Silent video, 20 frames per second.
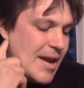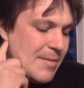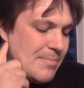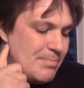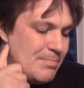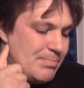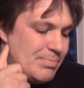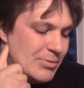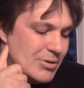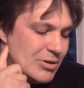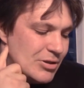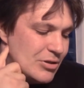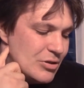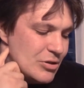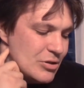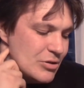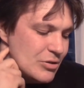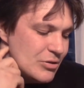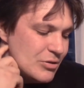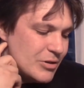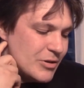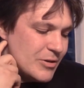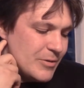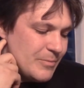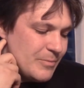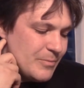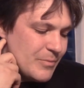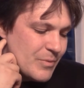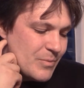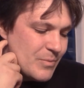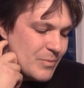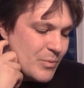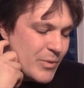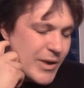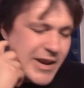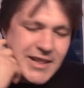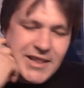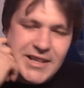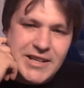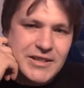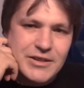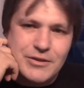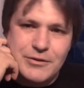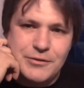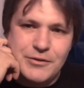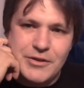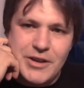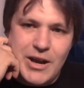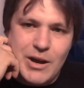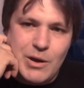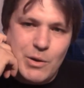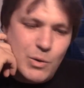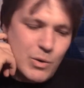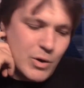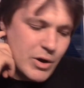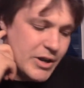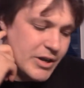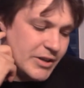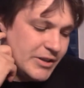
but weirdly enough, no